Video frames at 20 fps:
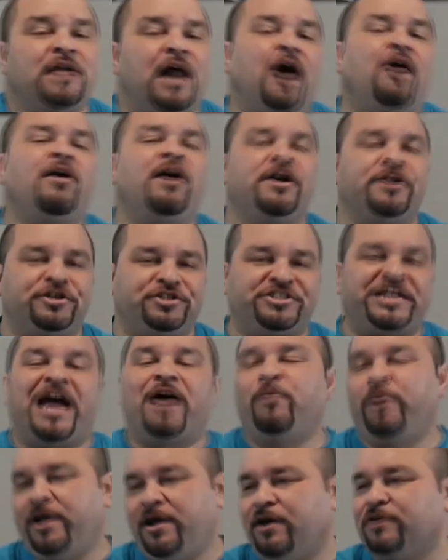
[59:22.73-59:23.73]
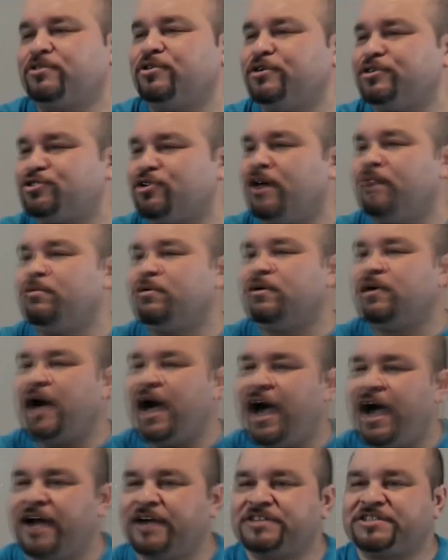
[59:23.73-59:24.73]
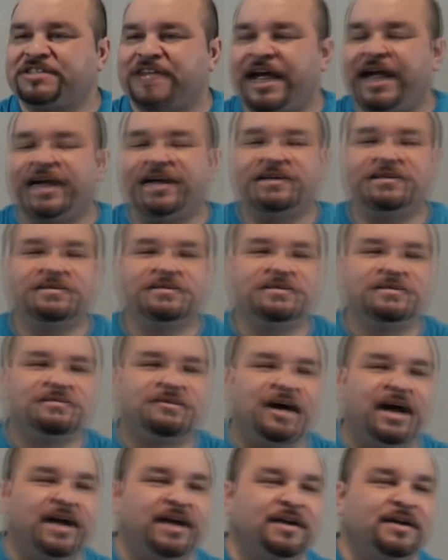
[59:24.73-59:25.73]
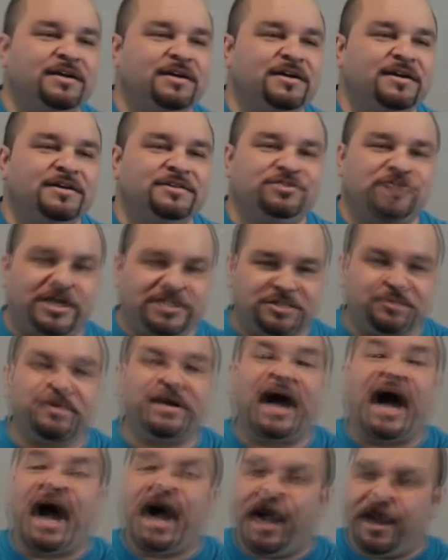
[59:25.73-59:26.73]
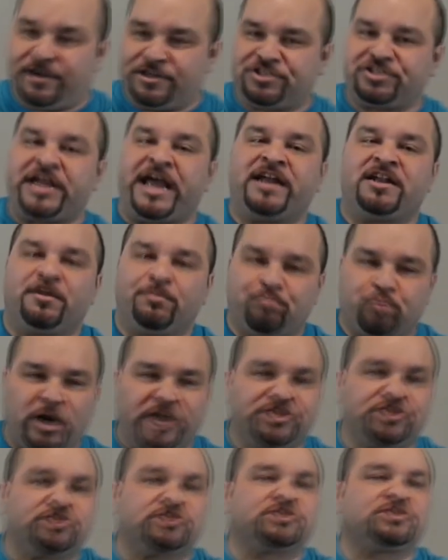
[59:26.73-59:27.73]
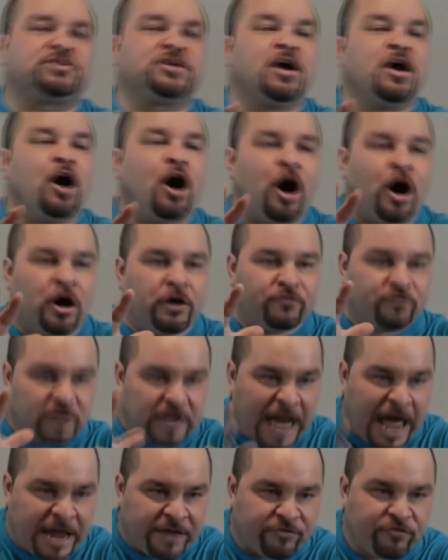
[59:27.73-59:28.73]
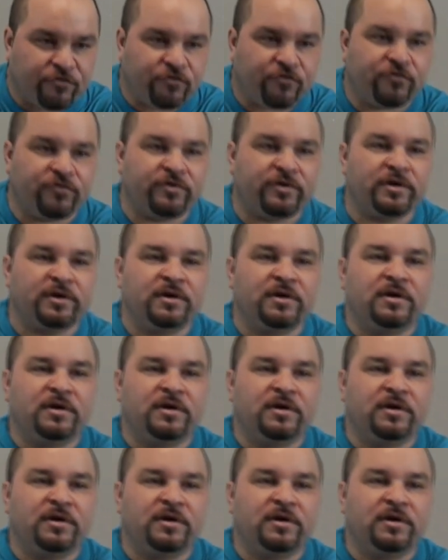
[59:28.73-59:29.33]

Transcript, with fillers: Now, I understand we go through trouble. I understand, right? Trust me, I understand the pressures of life.